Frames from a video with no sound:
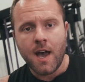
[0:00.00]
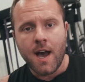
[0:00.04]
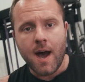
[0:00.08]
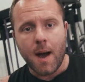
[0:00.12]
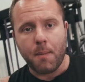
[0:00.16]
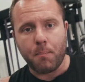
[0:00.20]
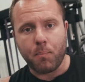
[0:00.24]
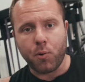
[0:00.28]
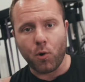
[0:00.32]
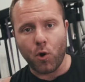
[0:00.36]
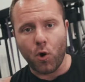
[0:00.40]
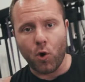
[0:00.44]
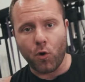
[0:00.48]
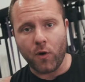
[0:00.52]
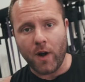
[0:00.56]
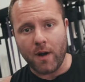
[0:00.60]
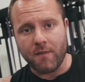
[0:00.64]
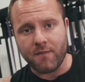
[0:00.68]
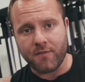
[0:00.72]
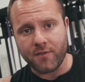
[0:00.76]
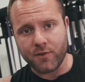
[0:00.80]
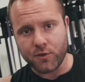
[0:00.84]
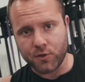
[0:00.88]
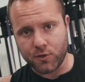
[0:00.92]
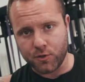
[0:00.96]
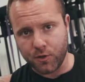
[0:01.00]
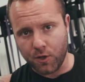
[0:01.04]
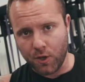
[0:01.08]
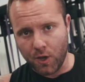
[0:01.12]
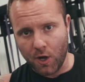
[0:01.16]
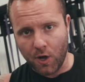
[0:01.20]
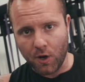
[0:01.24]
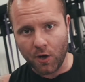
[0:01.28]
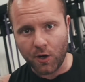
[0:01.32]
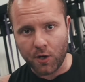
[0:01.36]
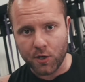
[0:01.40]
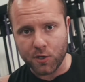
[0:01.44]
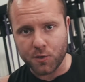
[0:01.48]
a program for as
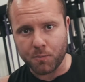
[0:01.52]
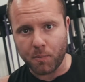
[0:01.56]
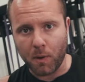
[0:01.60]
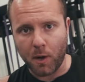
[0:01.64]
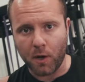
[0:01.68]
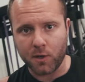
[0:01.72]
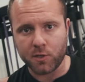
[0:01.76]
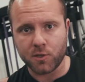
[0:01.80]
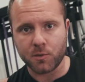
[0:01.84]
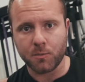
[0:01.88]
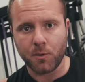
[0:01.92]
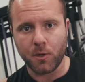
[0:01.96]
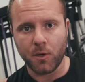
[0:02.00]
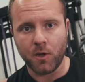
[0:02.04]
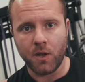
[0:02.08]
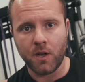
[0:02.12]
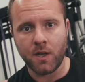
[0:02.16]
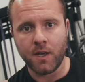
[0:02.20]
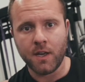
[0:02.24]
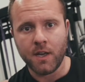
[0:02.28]
long as possible